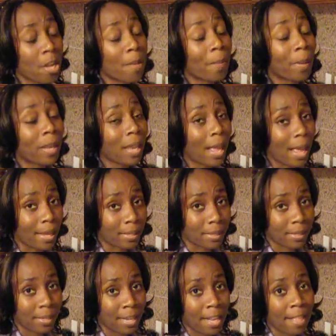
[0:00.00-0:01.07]

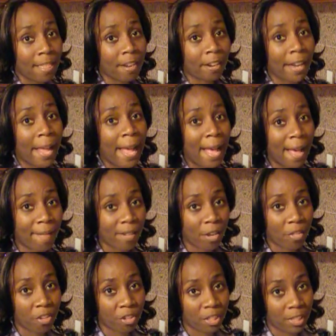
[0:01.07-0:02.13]
Plus, they're heavy
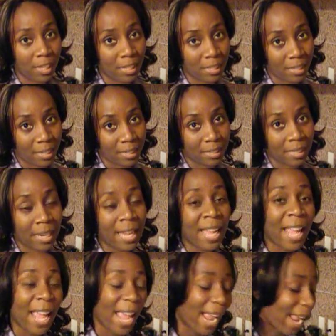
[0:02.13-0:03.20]
on their
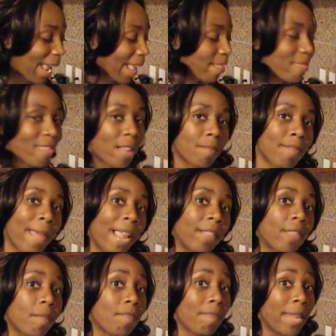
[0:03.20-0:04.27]
seasonings, and they make
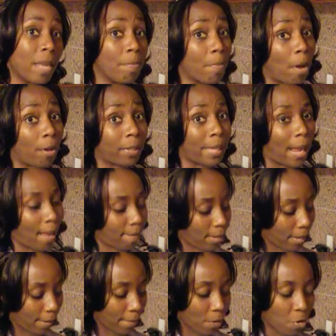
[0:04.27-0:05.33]
the meatballs
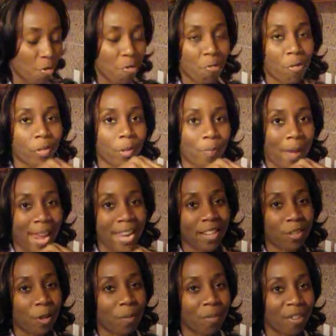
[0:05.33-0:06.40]
heavy, while the
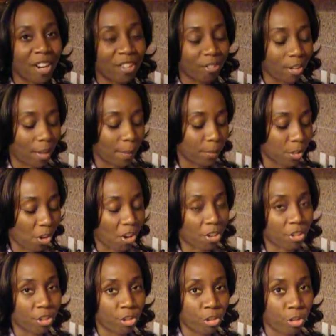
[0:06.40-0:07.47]
panko breadcrumbs
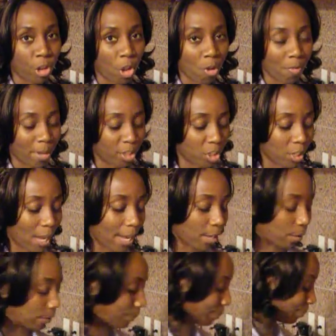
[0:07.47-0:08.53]
are so much
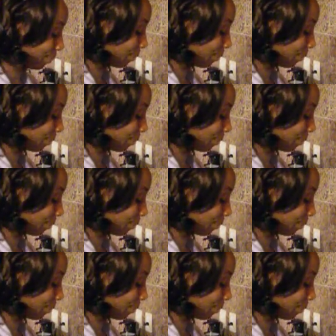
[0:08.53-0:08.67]
lighter.